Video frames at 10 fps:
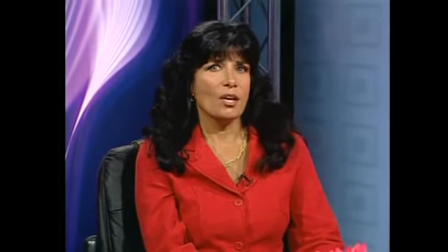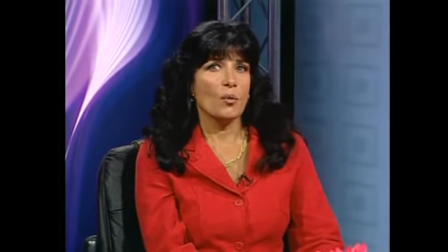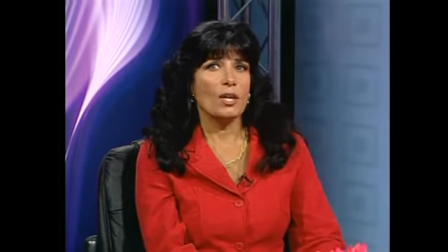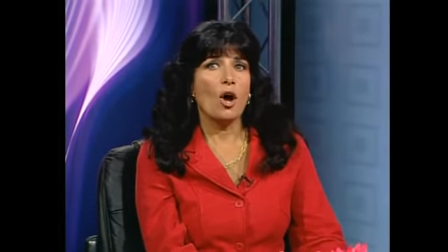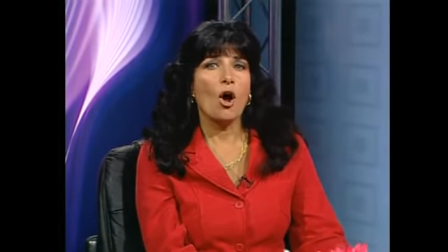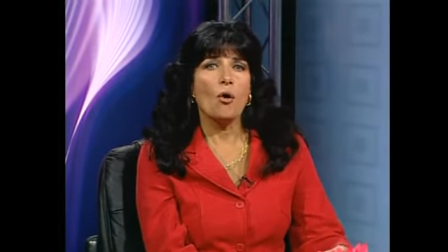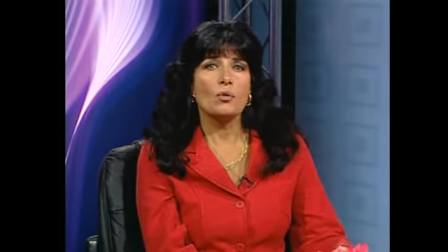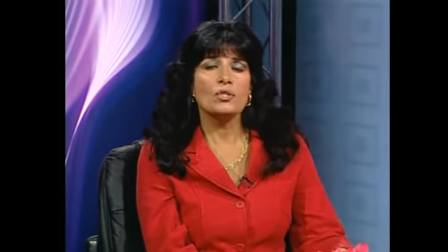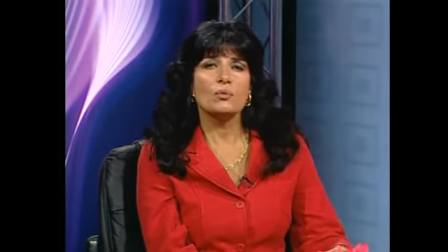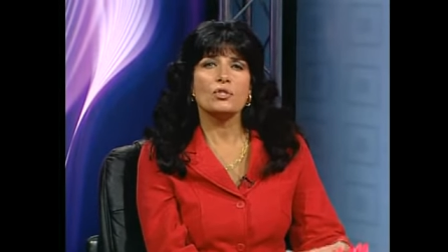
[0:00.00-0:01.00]
when a
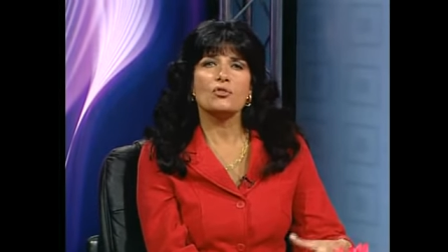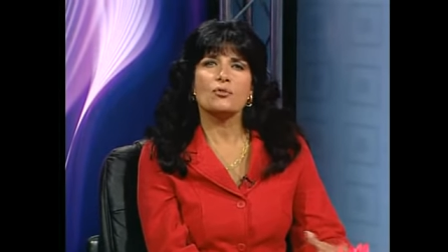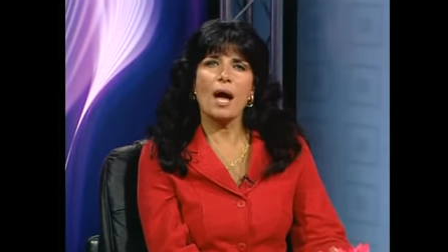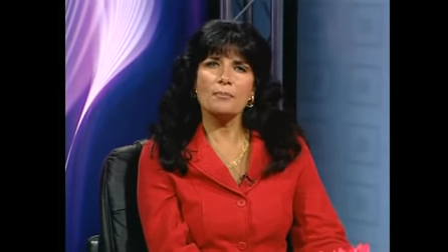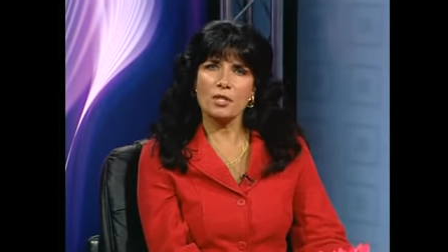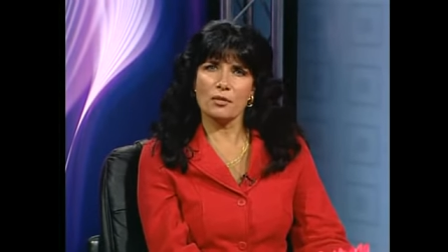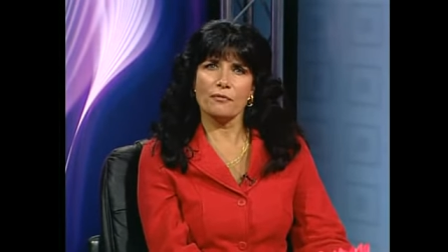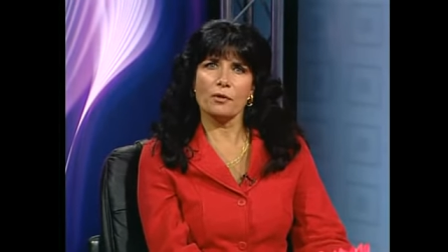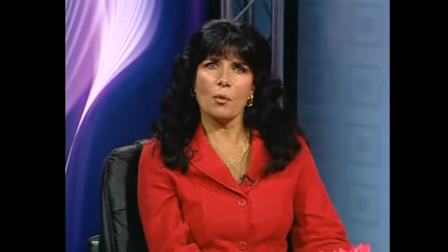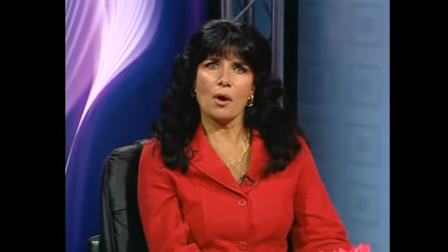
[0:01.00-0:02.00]
host was dropped on the
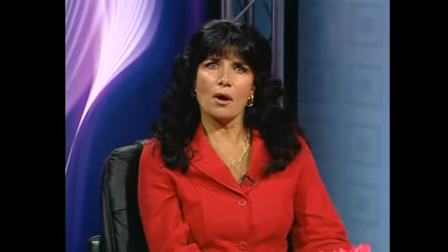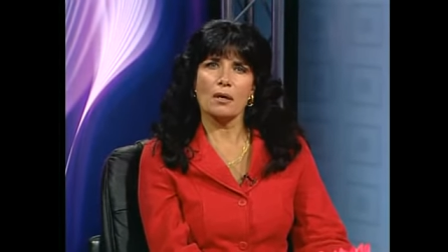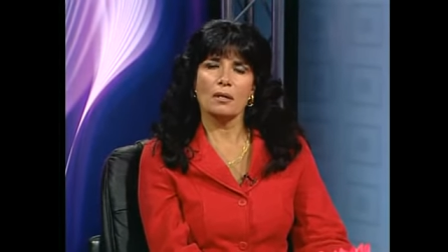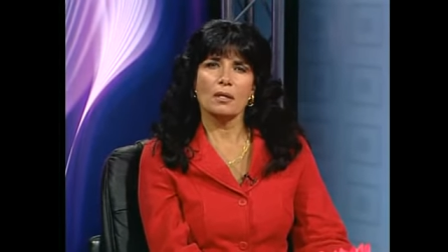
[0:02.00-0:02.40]
floor.